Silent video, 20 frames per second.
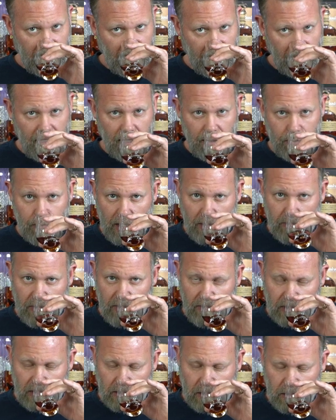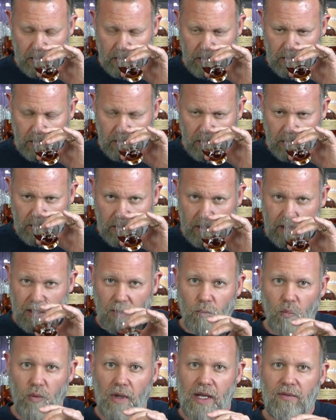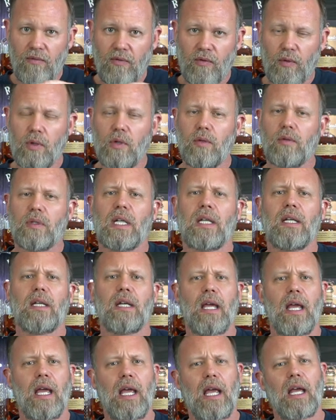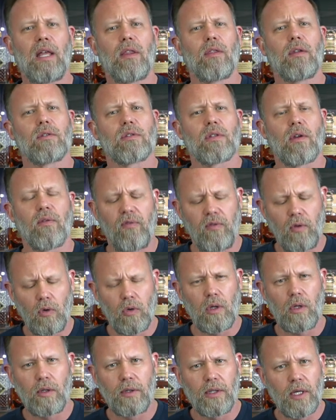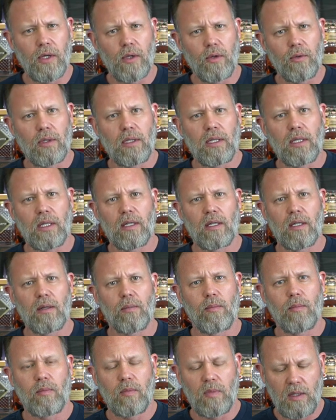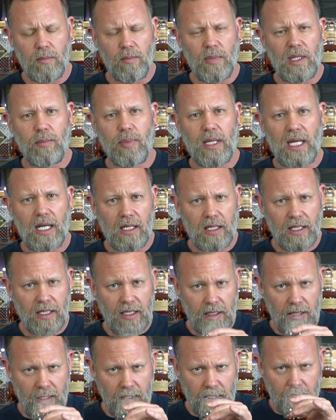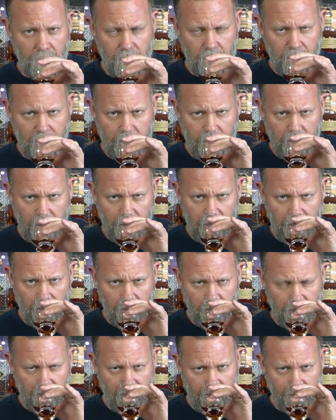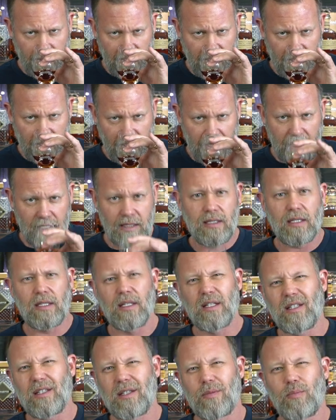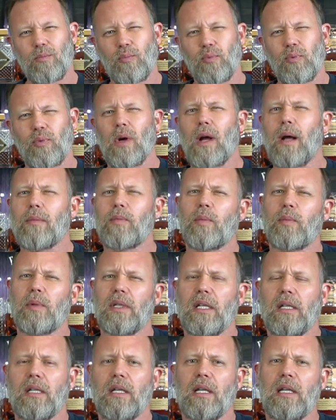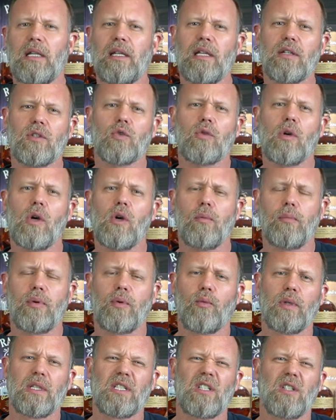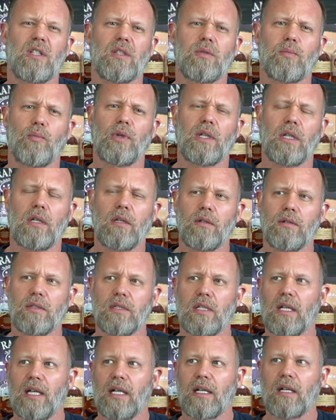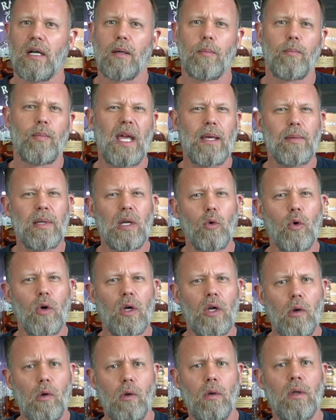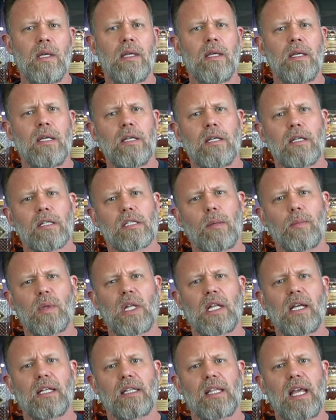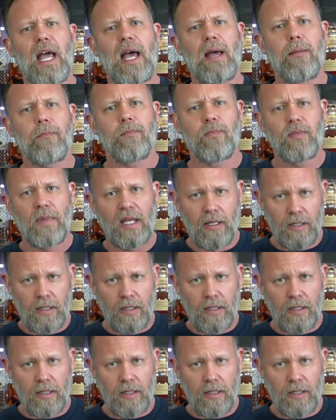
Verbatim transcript: and maybe even some red fruit. And there's a floral note in the the mid palate uh, here that I'm gonna guess is probably heliotrope, which is pretty close to like a baby oil, something like that.